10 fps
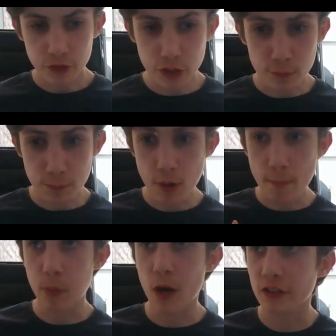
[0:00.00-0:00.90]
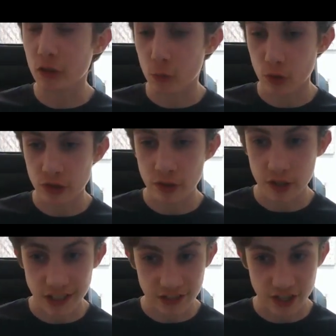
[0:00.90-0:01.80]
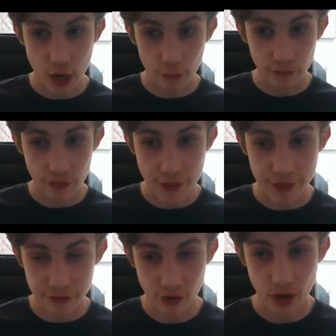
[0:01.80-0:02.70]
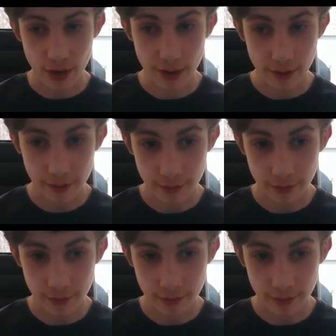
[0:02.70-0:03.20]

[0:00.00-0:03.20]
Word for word: Do you put pressure on yourself for this fight?